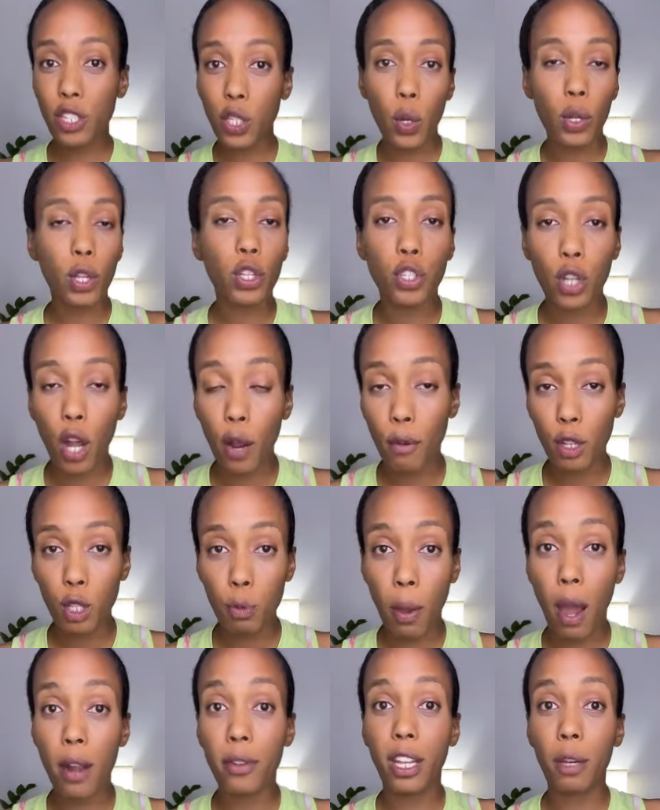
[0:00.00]
it's going to start
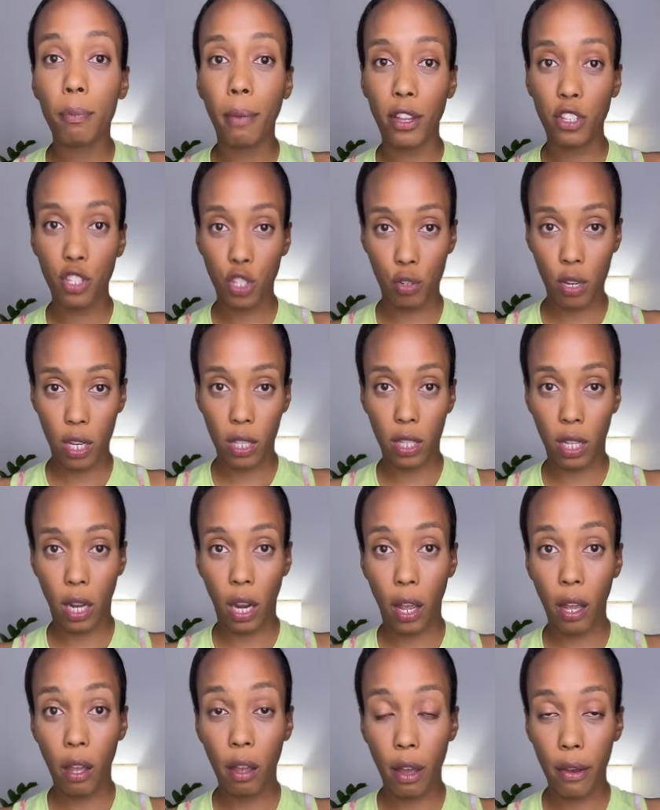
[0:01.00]
responding by
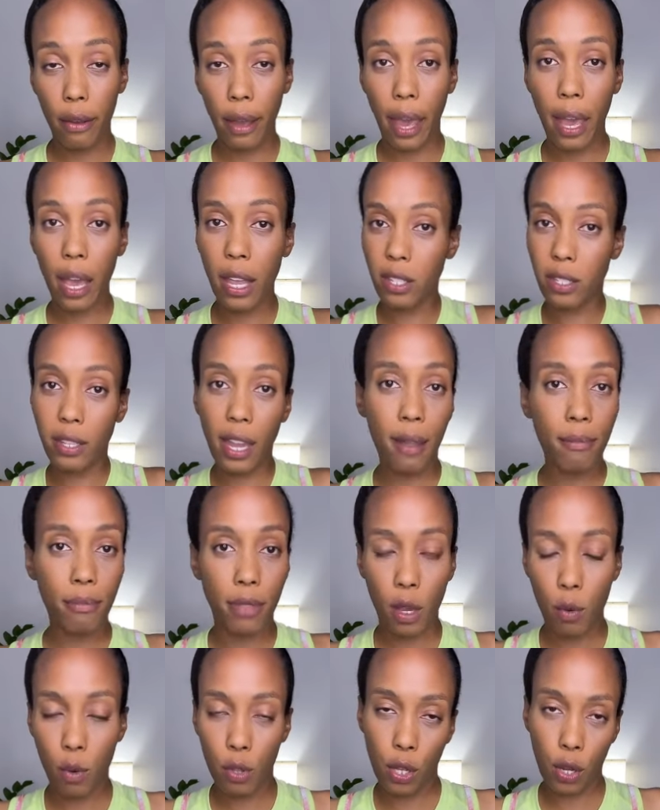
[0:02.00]
strengthening. Okay,
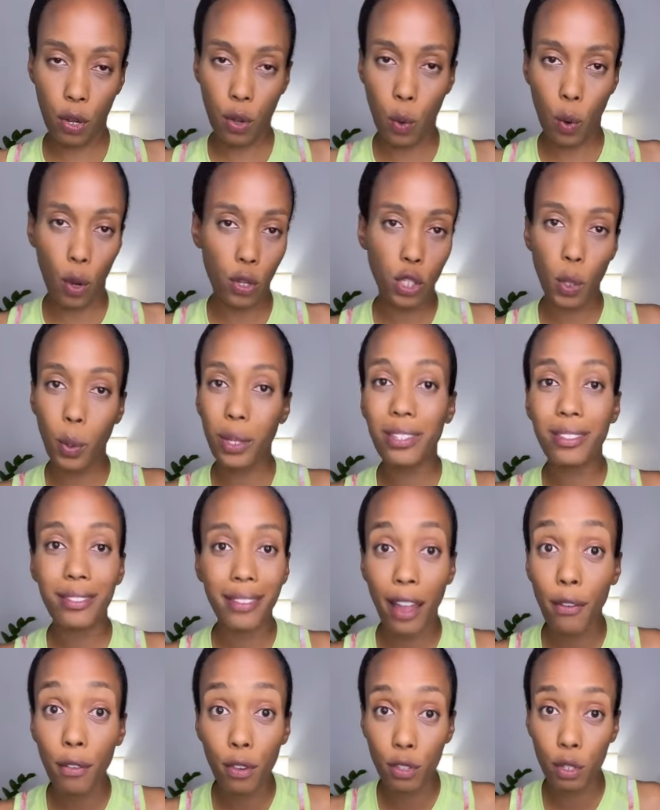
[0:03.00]
same thing with your core. So it's
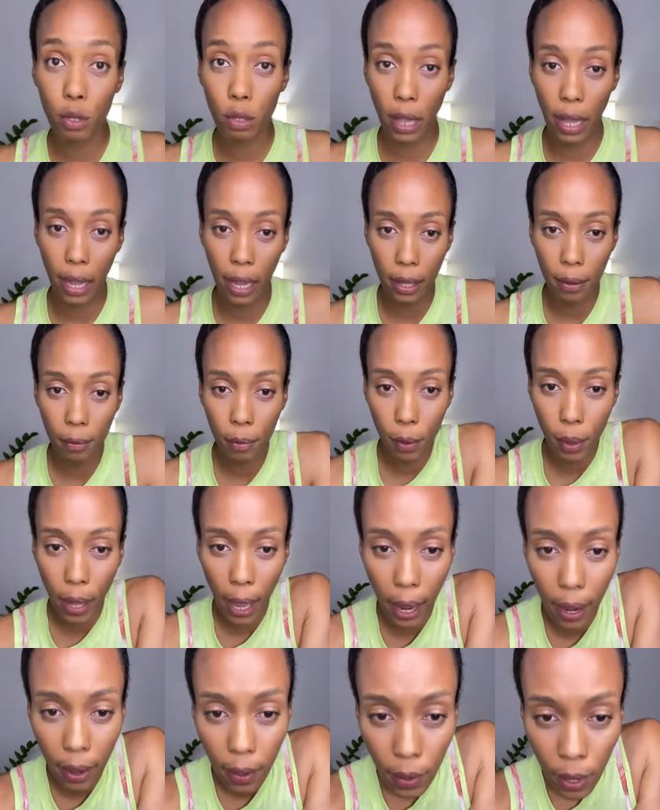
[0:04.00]
never too late.
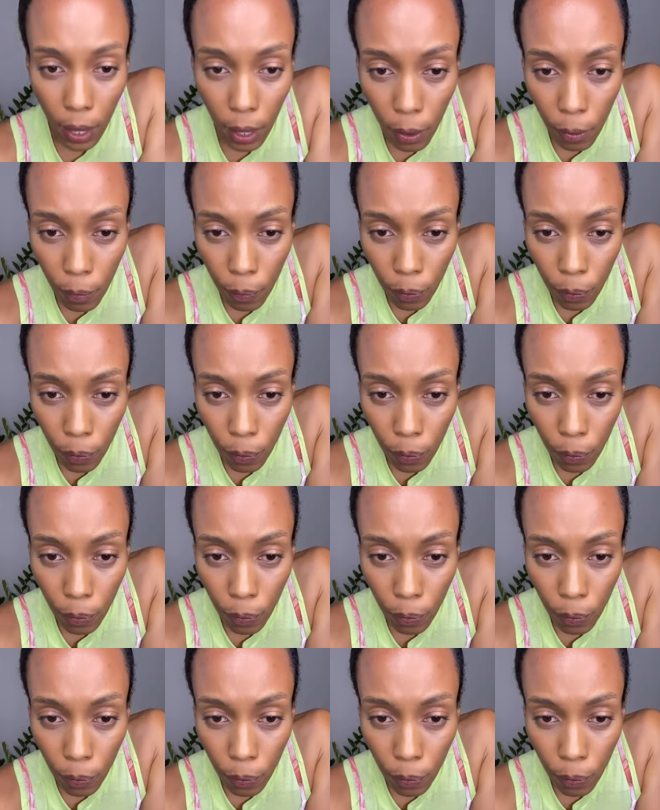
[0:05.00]
Okay.